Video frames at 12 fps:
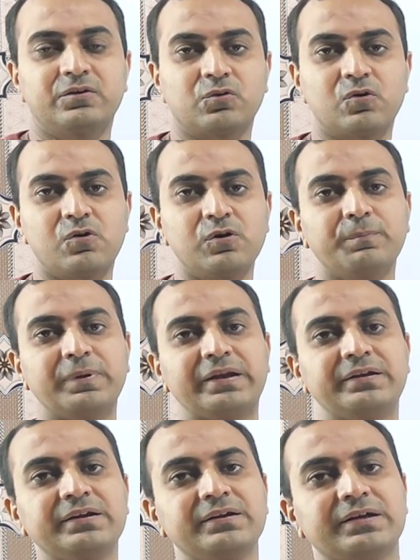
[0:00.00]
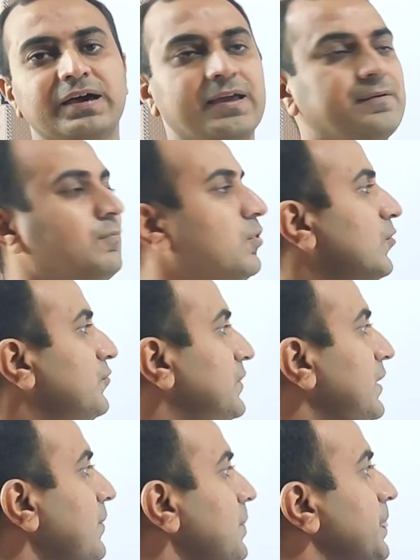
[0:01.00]
wrong blending time of
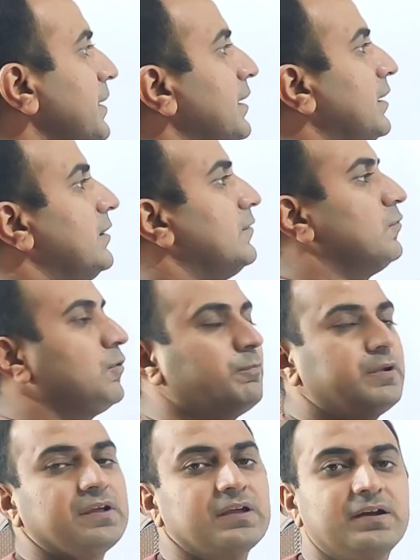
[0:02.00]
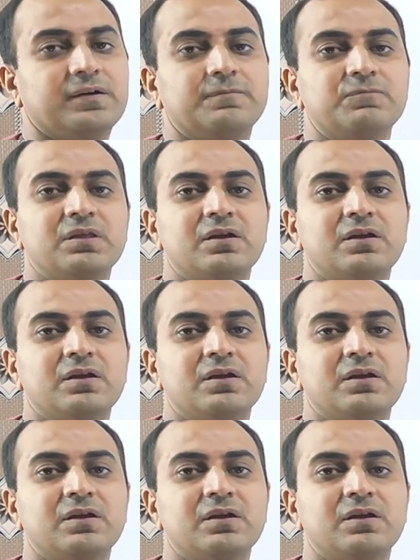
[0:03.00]
the lubricant.